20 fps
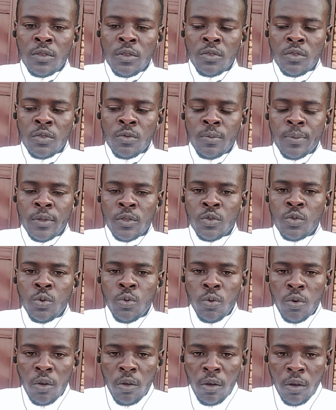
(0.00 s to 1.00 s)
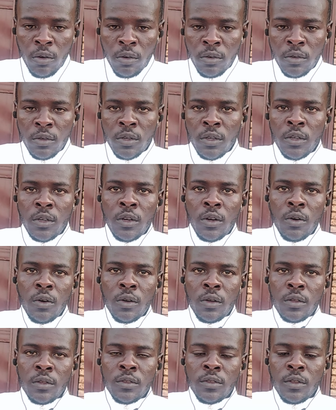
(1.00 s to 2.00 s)
could be too long,
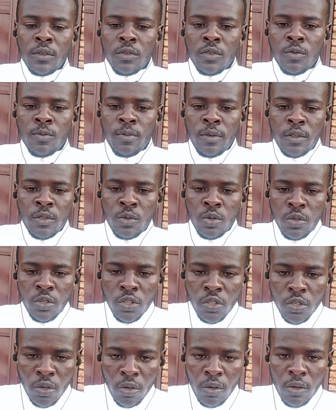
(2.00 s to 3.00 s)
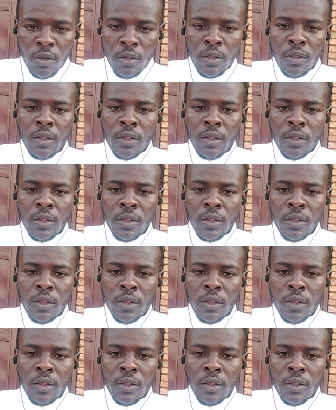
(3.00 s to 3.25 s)
or it's not could be too short.